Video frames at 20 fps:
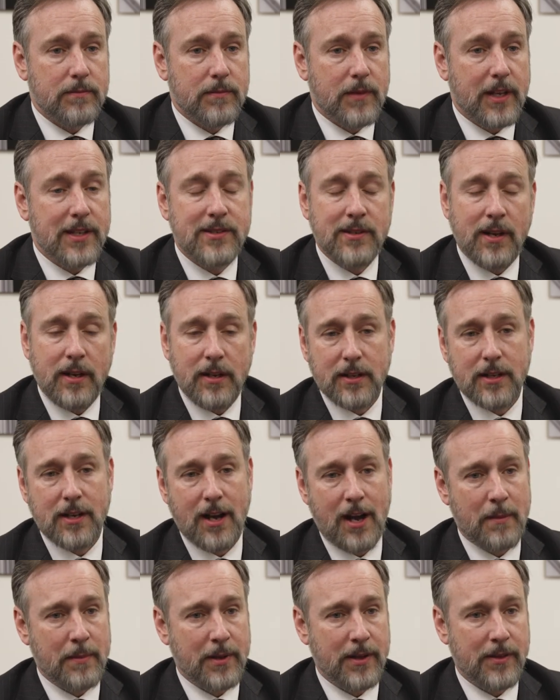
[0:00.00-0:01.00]
It's not
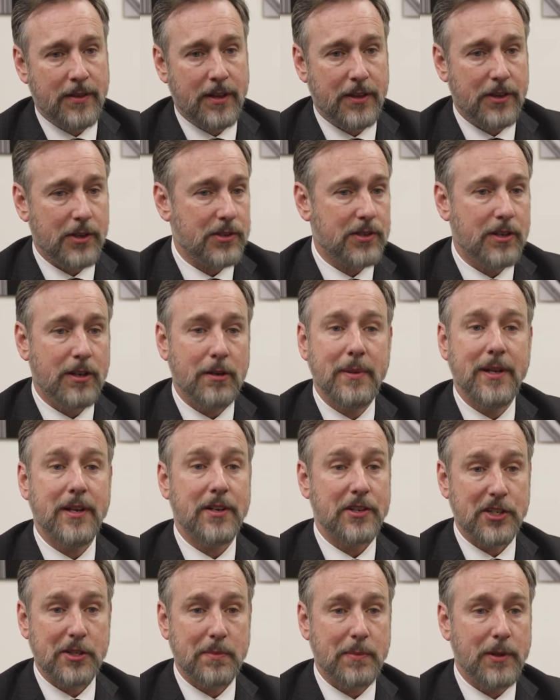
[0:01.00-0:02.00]
uncommon that there's going to be a
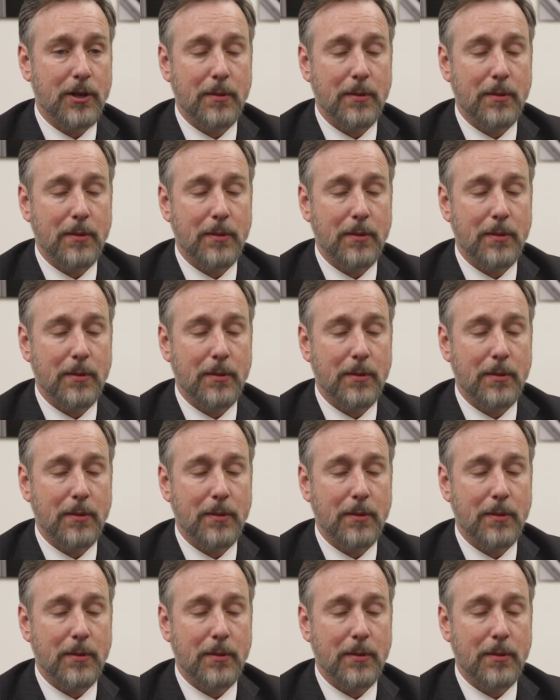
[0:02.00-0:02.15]
dispute